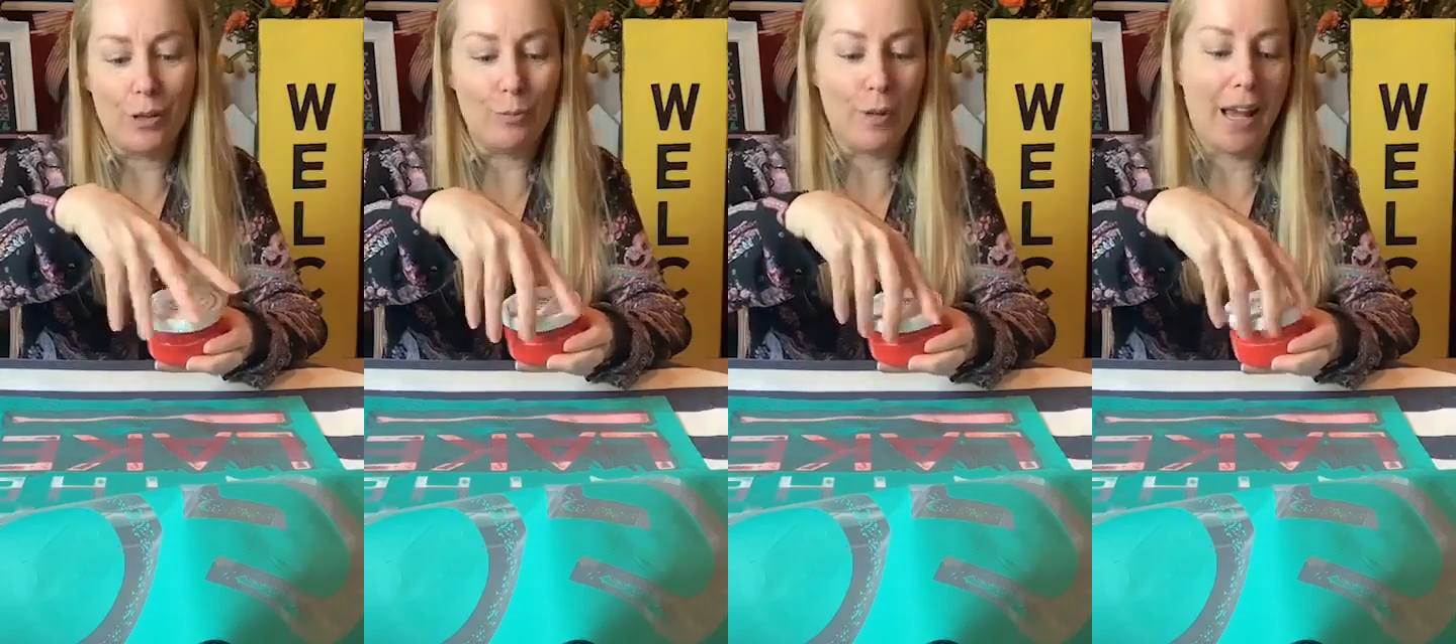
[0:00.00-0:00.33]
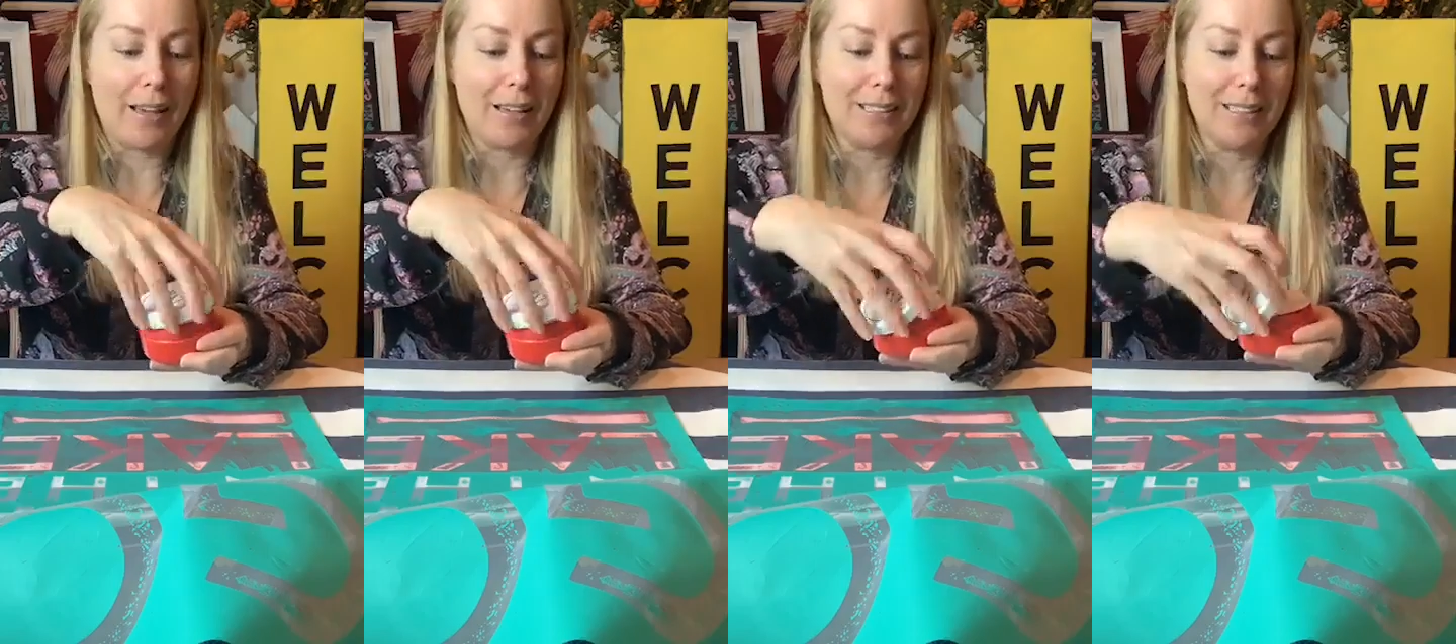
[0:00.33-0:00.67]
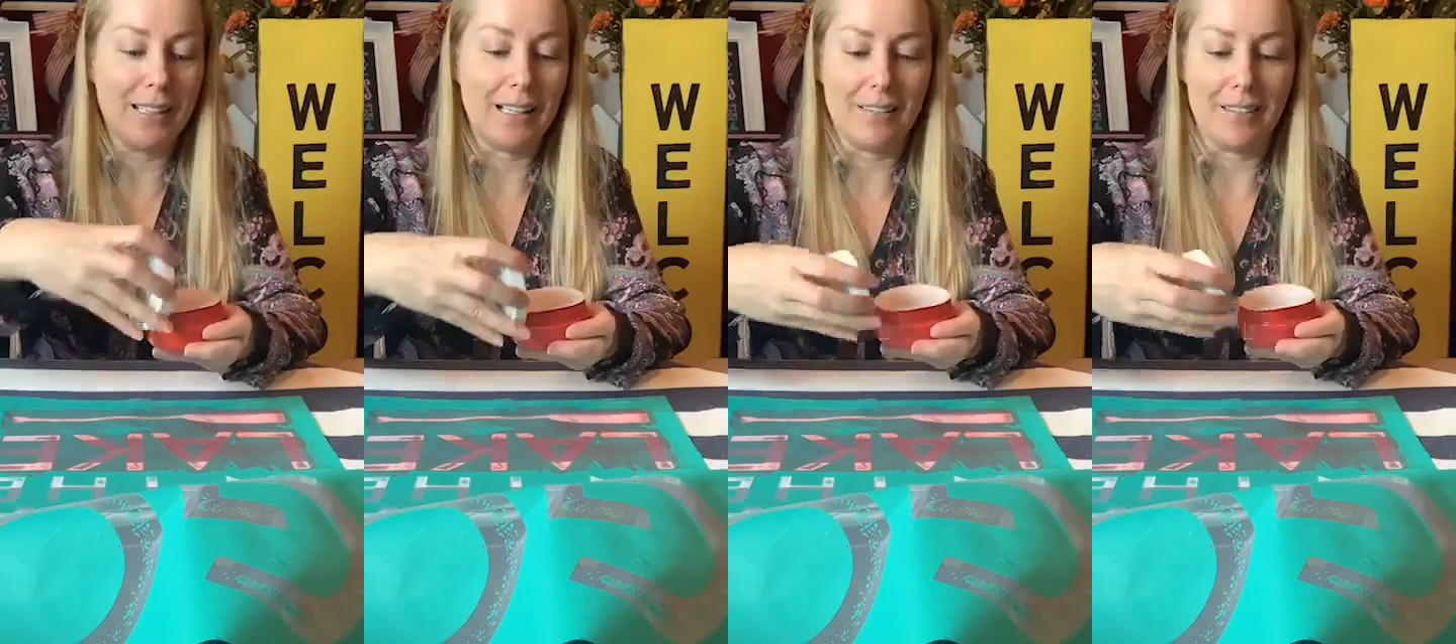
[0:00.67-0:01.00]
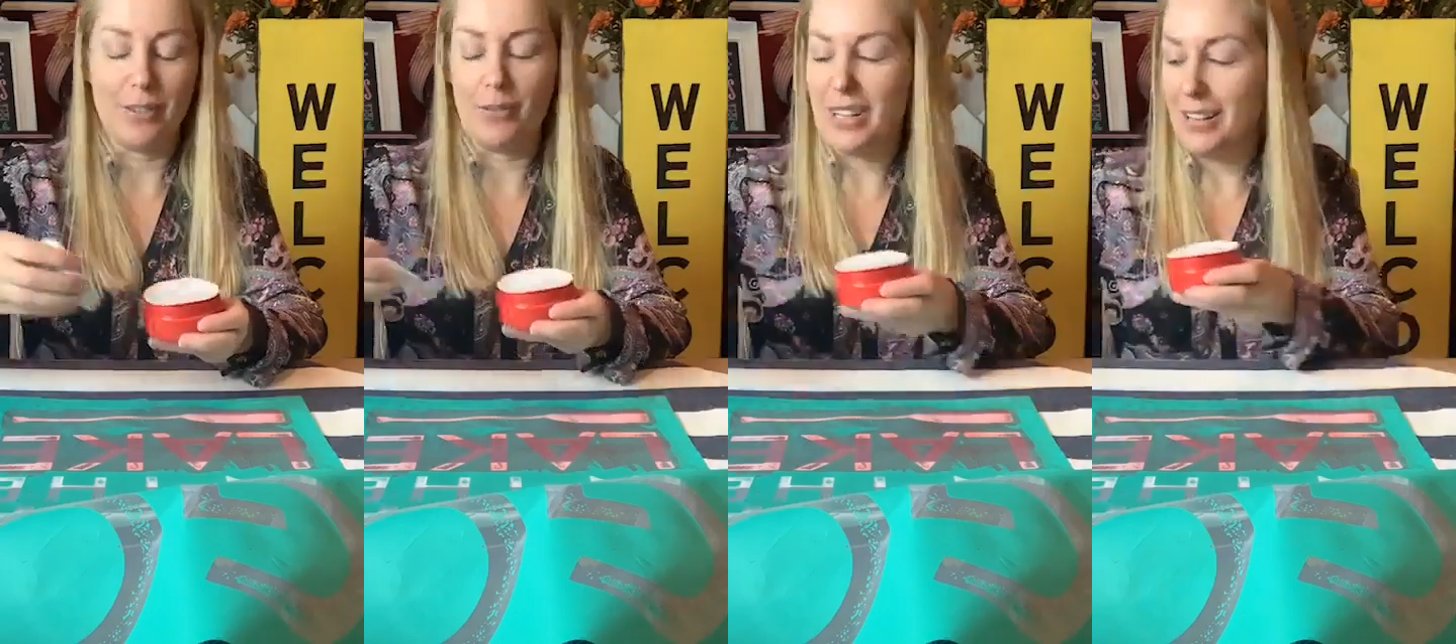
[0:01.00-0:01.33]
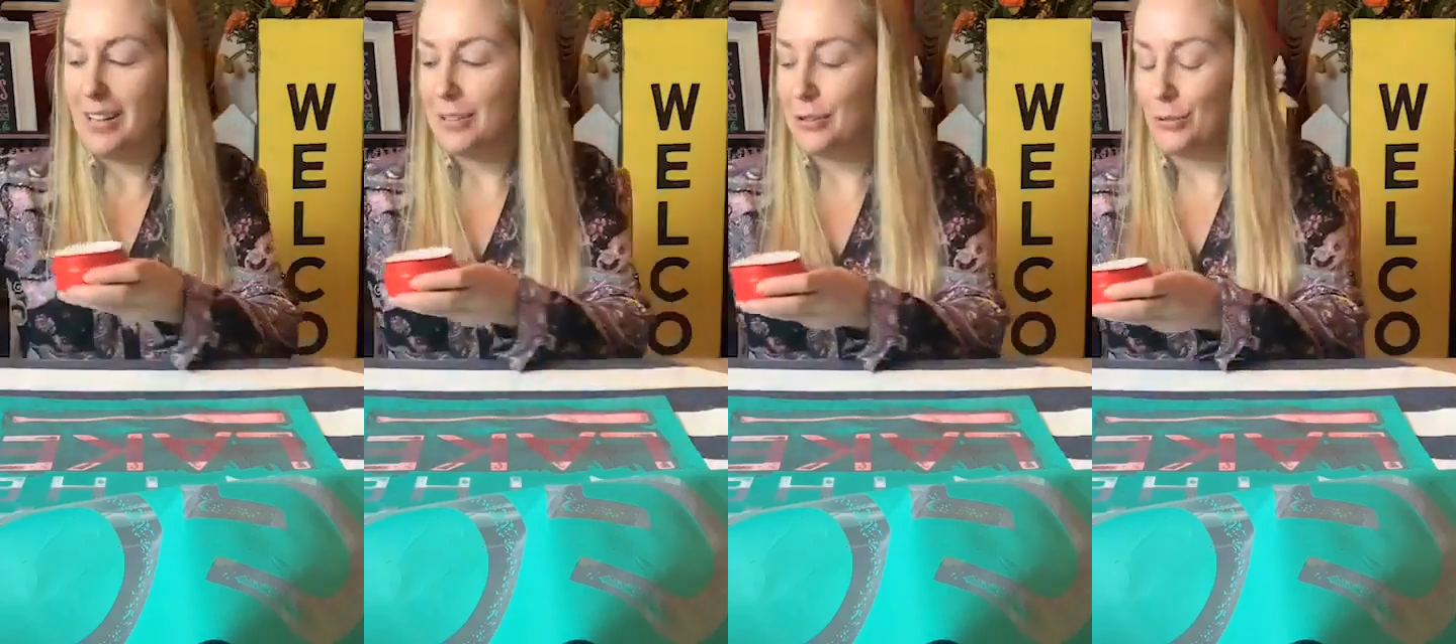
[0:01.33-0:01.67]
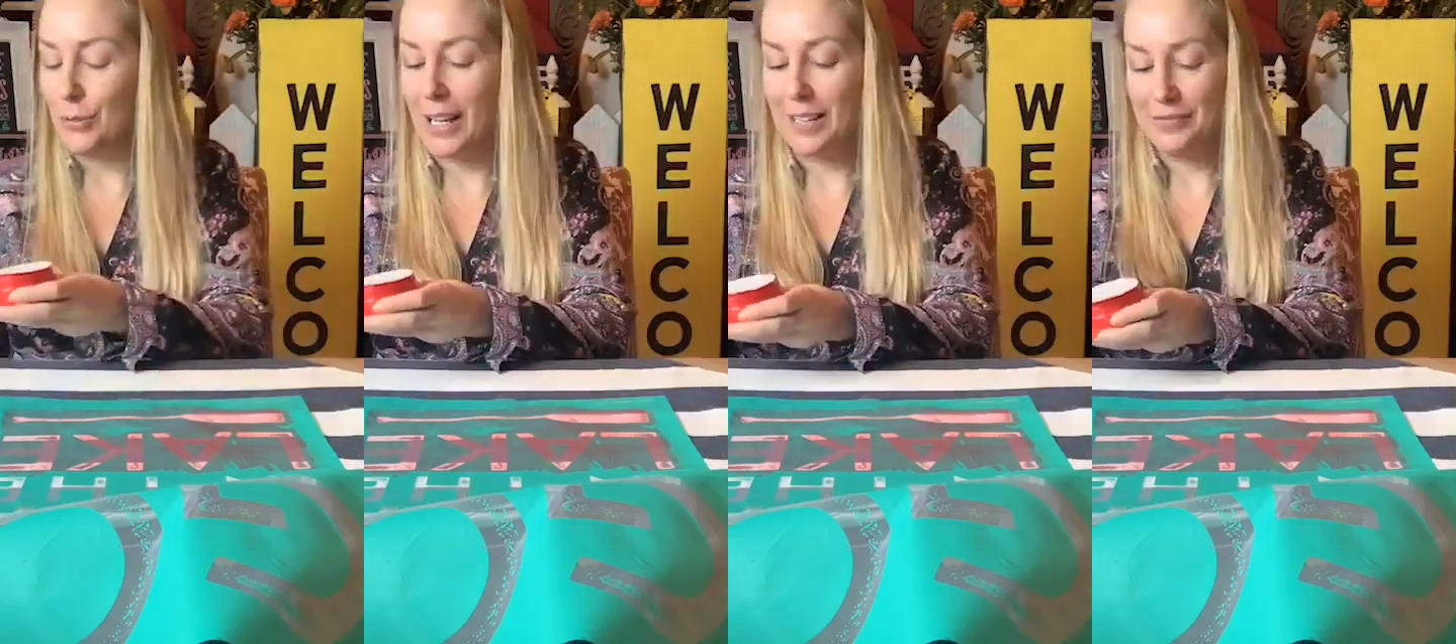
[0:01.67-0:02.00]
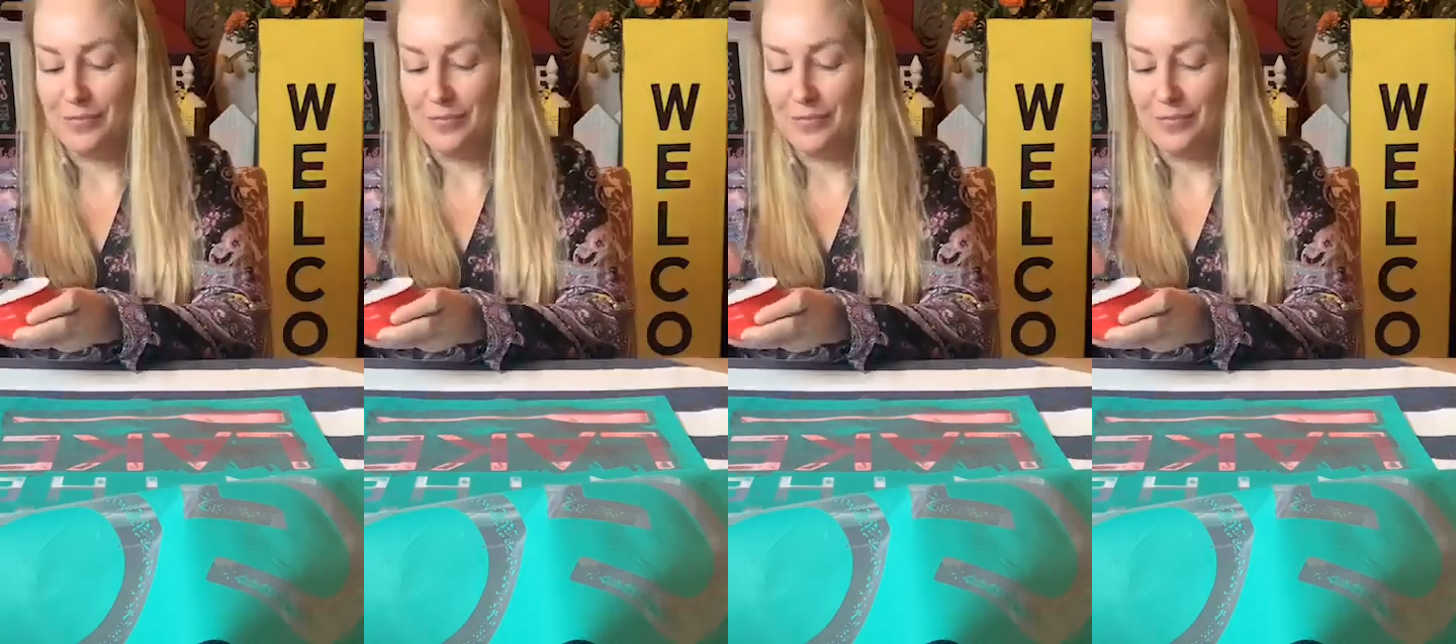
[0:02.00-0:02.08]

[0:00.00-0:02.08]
or black, and I thought, well, I'll do red.